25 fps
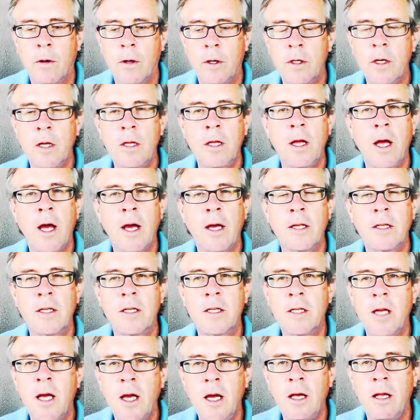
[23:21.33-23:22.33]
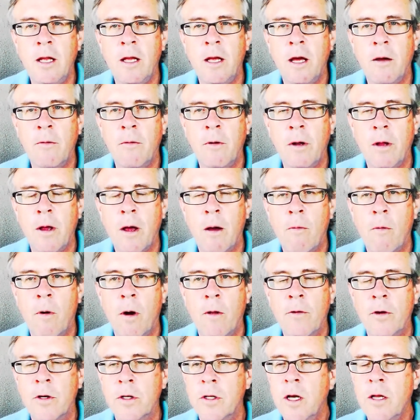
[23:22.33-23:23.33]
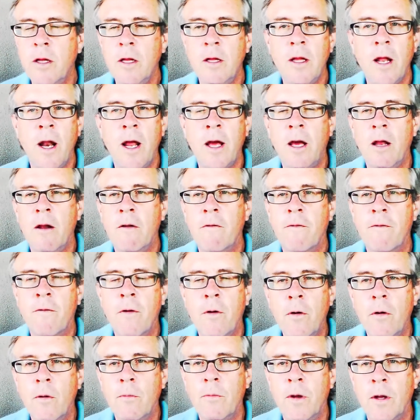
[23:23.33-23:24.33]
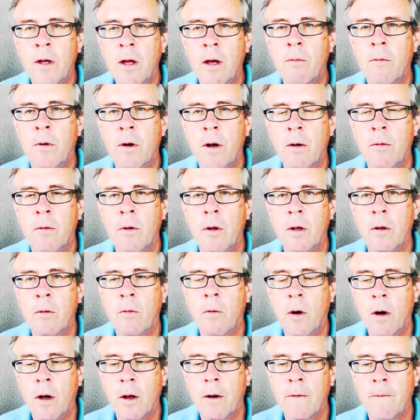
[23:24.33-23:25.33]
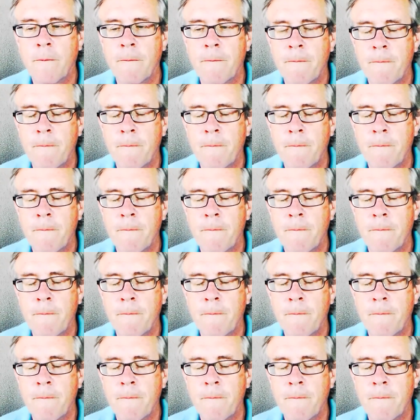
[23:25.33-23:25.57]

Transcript: There's nothing I can say to get really what I want. There's nothing that I can affirm to get what I really want.